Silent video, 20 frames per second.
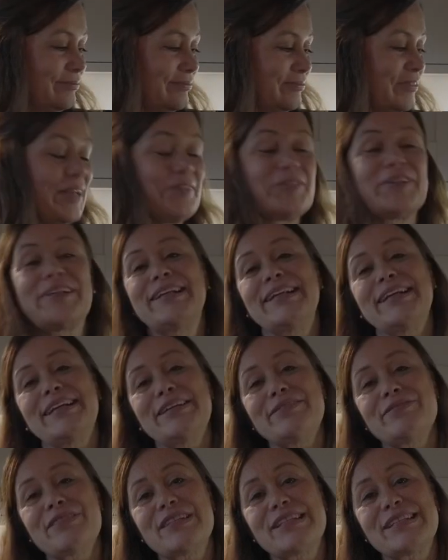Well, I'm going to
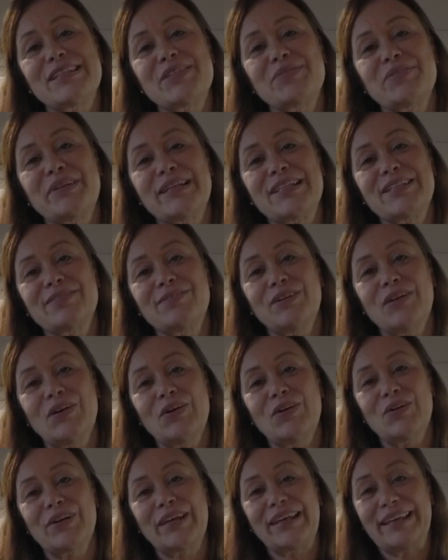leave this week's
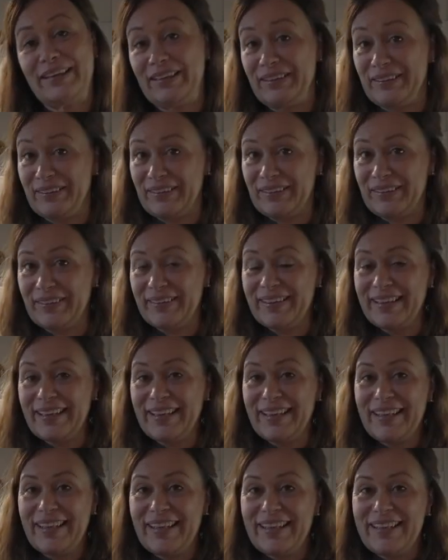vlog here.
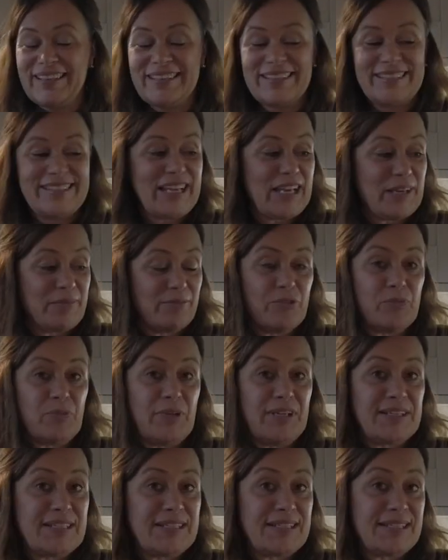Time for me
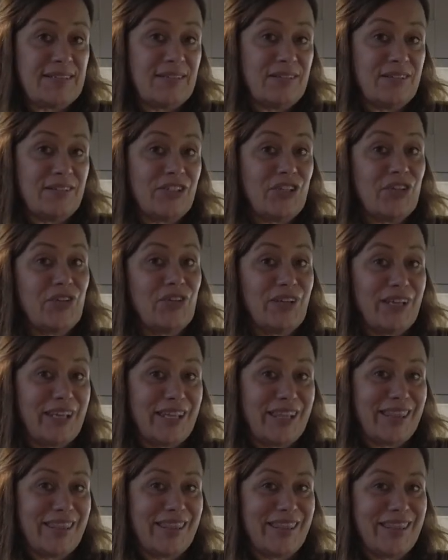to start
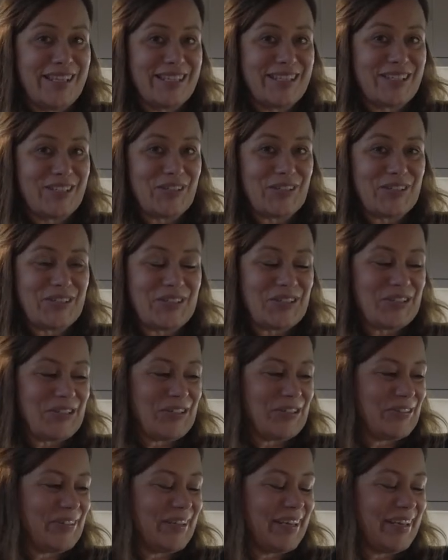cooking this
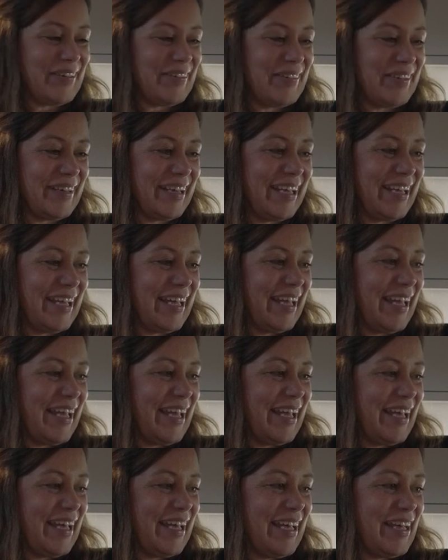Gousto now.
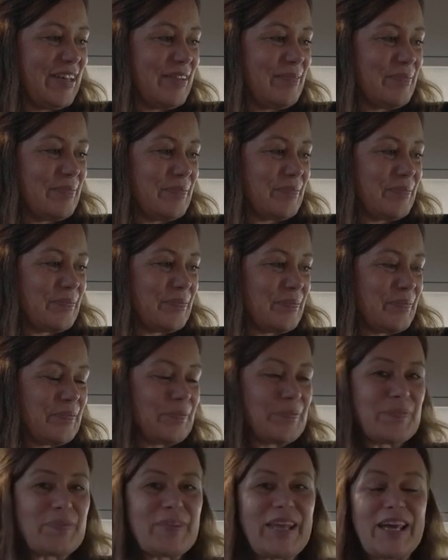I
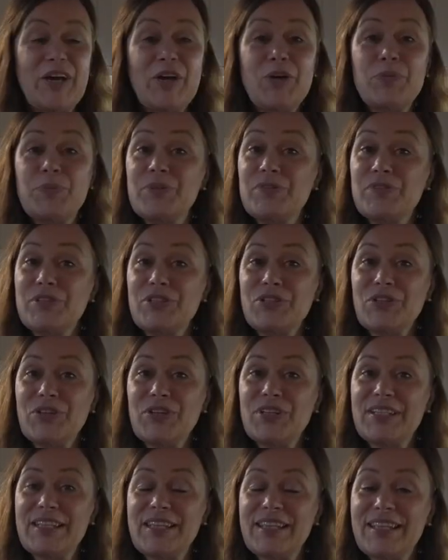hope you've
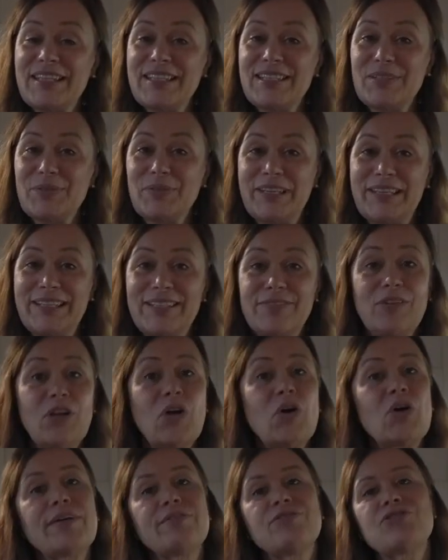enjoyed this week's
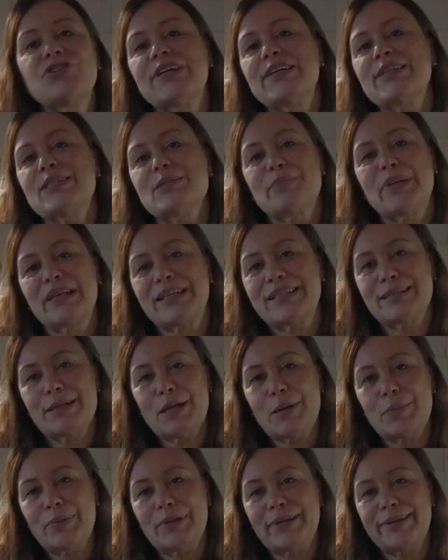vlog. I've tried to mix it
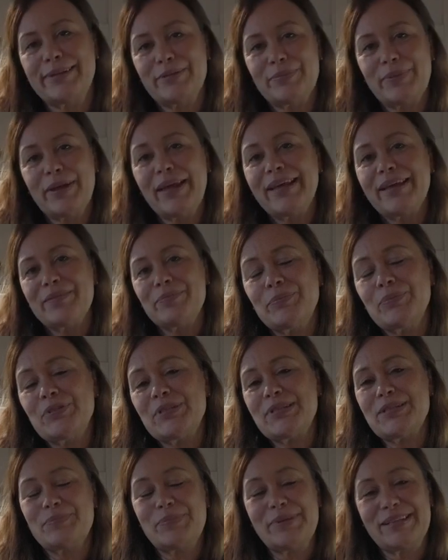up a little bit
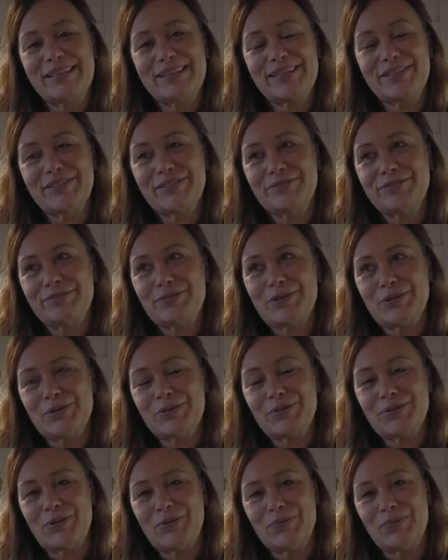put a bit of what
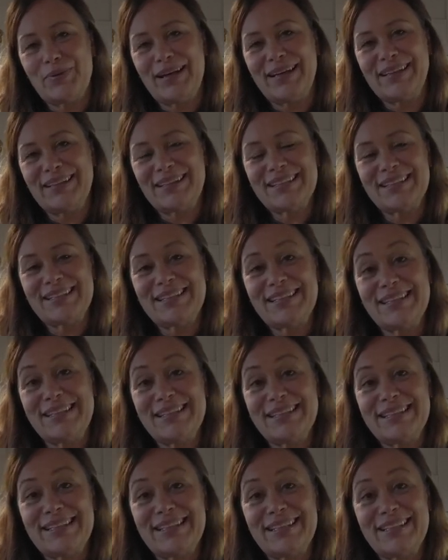goes on behind the
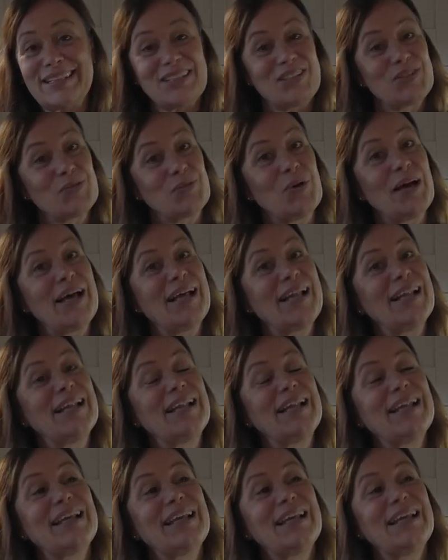scenes in as well.
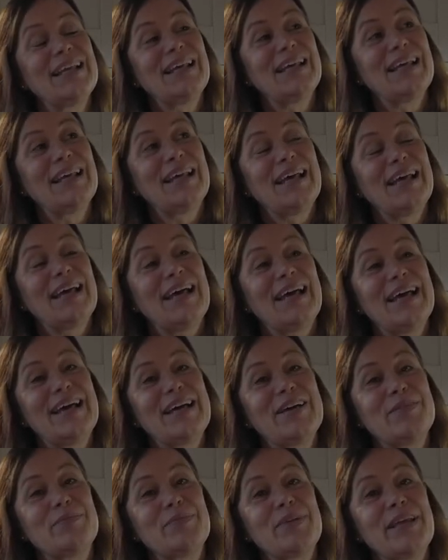
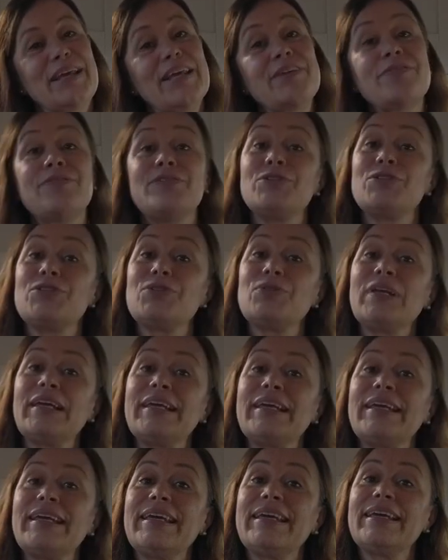If you do
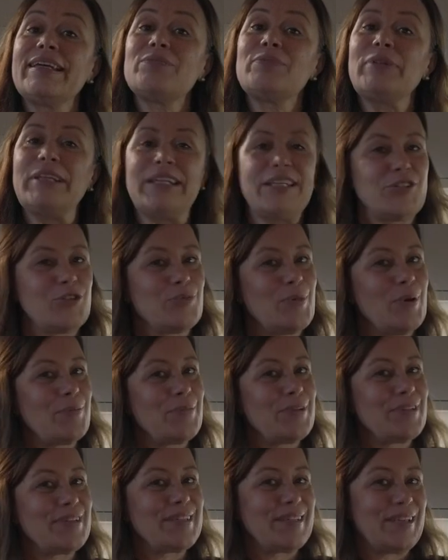like it, please
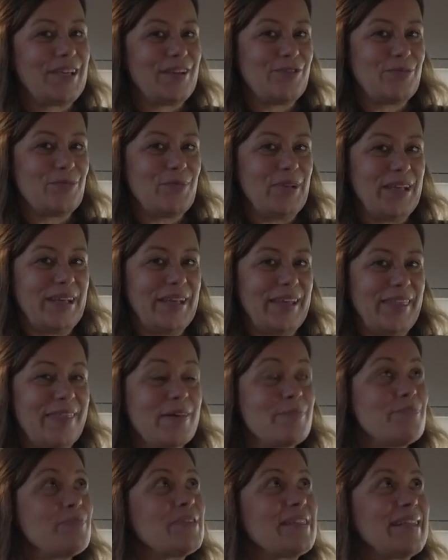remember to give me a
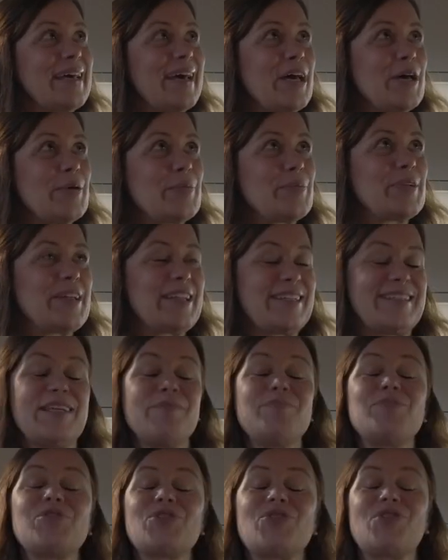thumbs up,
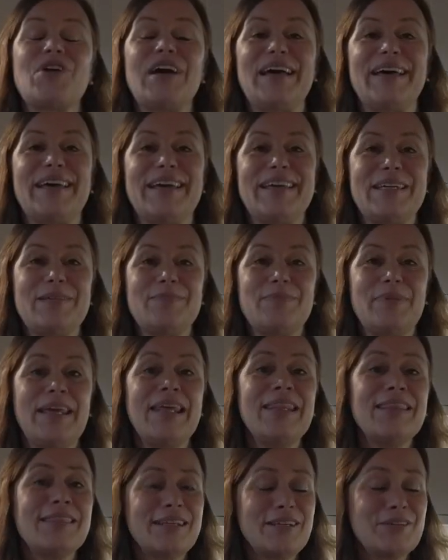subscribe,
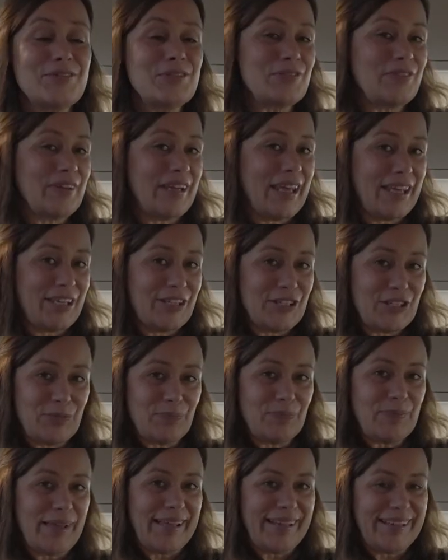hit the notification
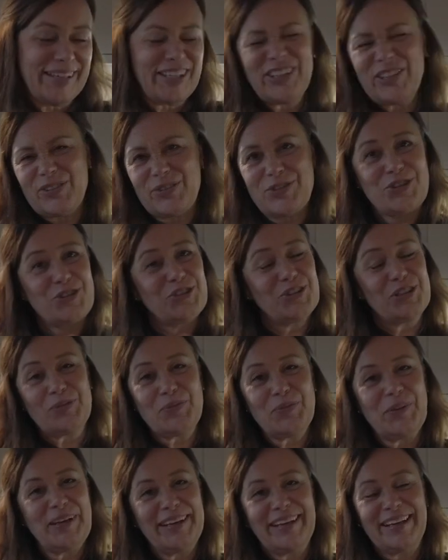bell, you know the drill
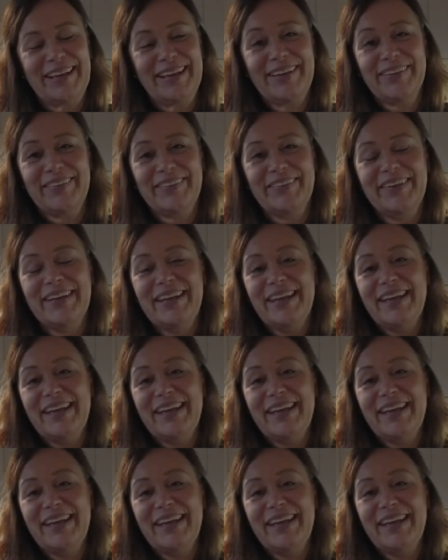by now.